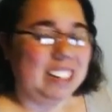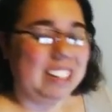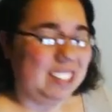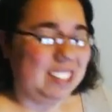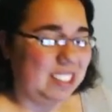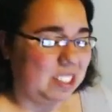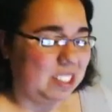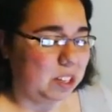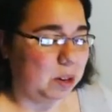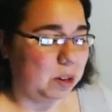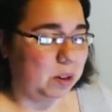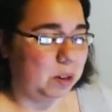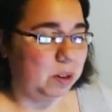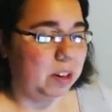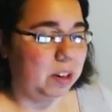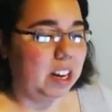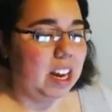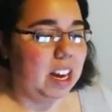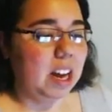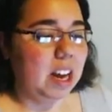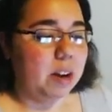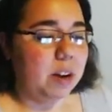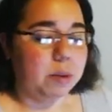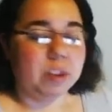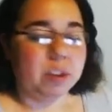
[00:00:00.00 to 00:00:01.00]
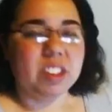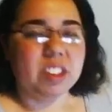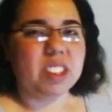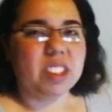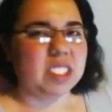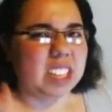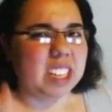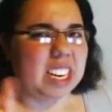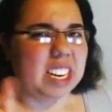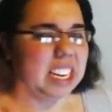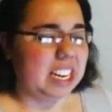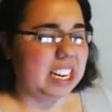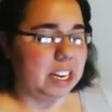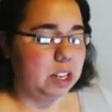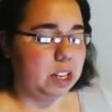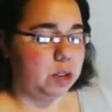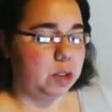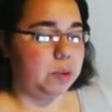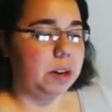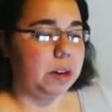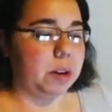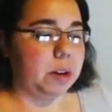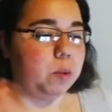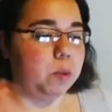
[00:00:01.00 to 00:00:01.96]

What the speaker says: So we're just gonna get into it.